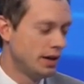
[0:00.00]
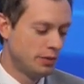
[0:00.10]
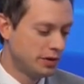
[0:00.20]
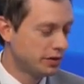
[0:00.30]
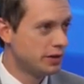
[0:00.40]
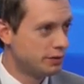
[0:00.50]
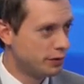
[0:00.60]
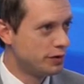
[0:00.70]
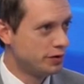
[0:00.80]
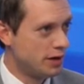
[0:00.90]
particularly in the
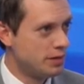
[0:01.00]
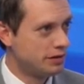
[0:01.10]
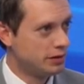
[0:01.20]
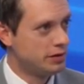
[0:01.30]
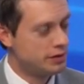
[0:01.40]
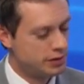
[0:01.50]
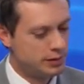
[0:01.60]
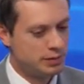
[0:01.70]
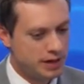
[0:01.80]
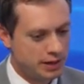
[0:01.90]
first trimester, and there's
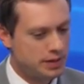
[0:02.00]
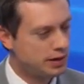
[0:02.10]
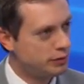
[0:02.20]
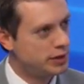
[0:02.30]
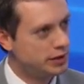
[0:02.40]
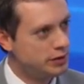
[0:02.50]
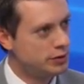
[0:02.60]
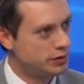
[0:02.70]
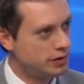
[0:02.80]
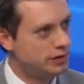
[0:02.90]
some debate about if we can use
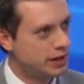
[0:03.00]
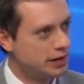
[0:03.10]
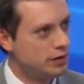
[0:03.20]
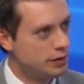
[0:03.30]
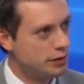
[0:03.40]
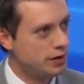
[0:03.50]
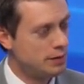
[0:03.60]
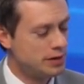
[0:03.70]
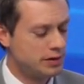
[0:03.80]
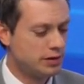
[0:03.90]
those in the second and third
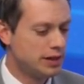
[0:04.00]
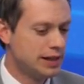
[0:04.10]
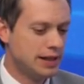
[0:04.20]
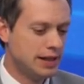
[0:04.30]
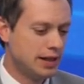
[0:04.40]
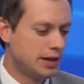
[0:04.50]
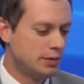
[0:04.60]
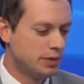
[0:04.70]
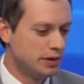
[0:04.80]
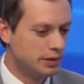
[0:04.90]
trimester,
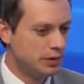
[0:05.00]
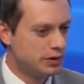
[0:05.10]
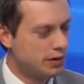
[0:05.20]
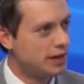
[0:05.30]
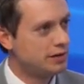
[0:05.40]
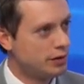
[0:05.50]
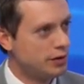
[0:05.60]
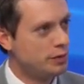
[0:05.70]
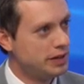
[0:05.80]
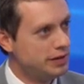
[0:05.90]
um, but, but triazole
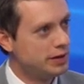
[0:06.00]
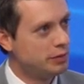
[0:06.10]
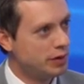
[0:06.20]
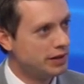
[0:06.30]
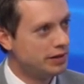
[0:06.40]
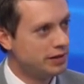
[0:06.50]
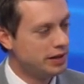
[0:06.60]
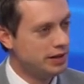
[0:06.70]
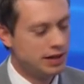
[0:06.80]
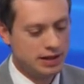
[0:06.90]
therapy during
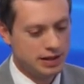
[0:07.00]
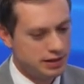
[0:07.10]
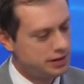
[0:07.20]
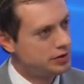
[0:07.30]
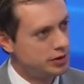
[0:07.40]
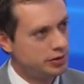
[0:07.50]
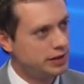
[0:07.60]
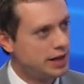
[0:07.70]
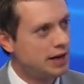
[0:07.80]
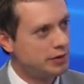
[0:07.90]
pregnancy is, is generally
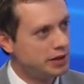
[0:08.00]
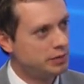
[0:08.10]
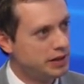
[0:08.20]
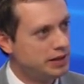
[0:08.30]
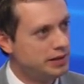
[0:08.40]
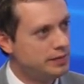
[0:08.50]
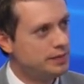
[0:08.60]
not recommended.